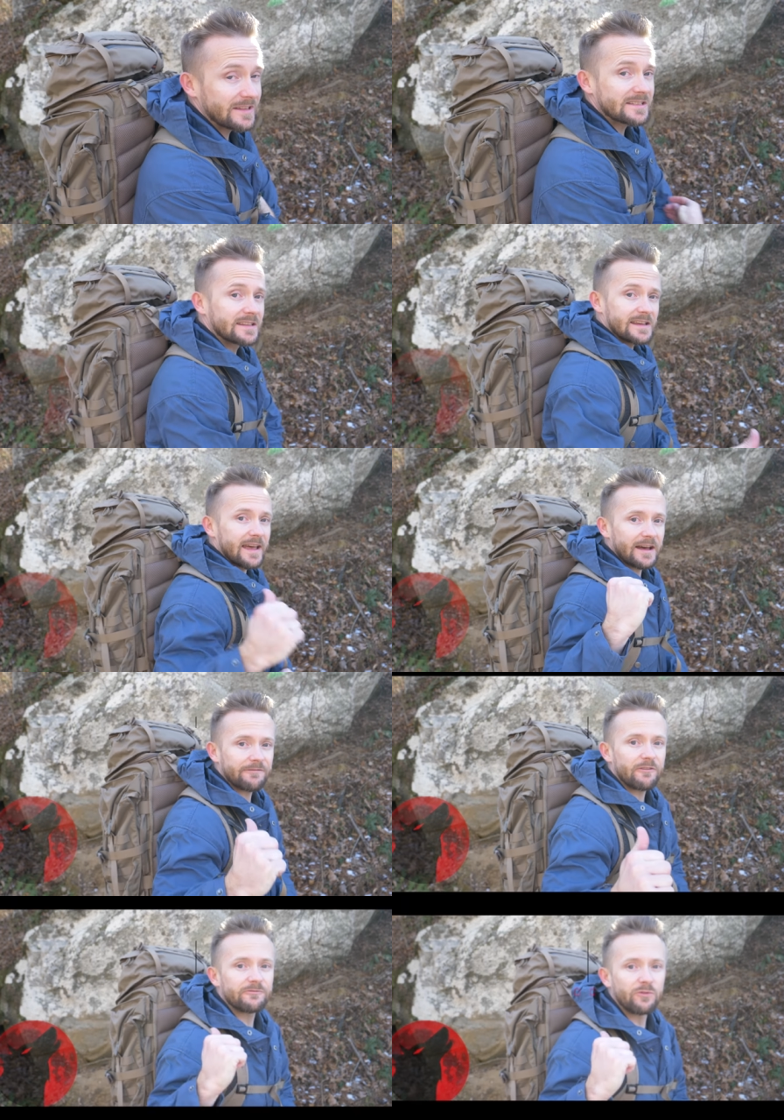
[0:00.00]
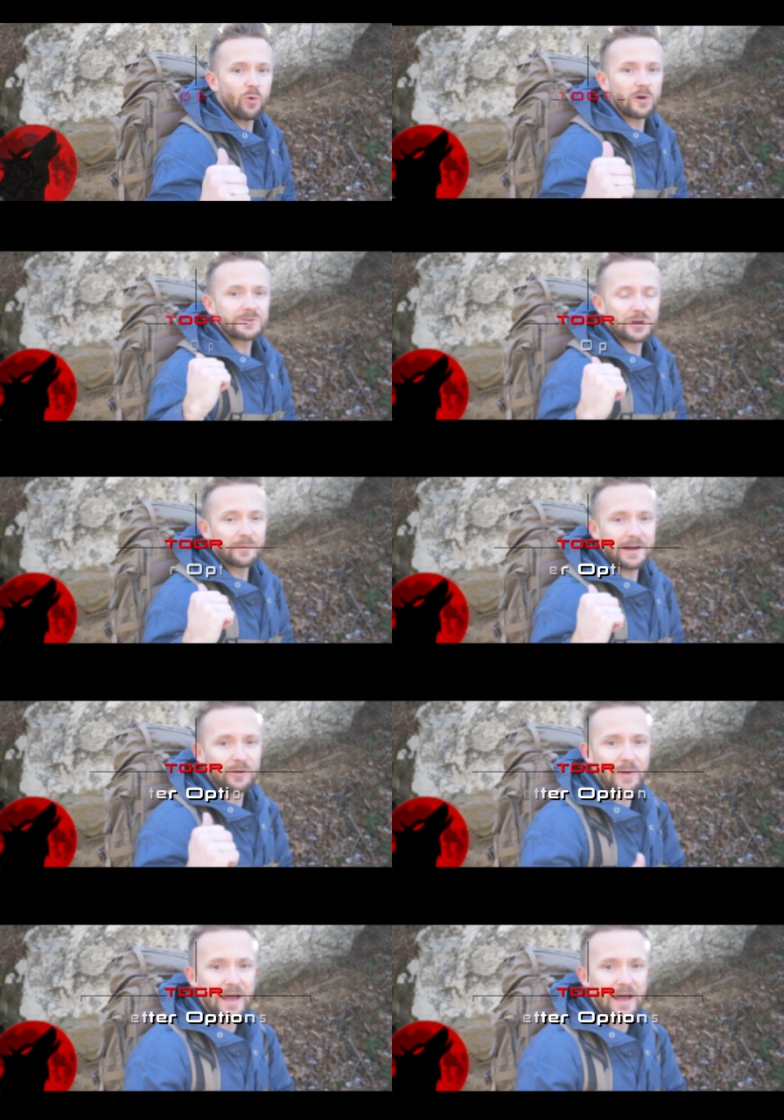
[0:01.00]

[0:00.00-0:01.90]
This is the F4 Terminator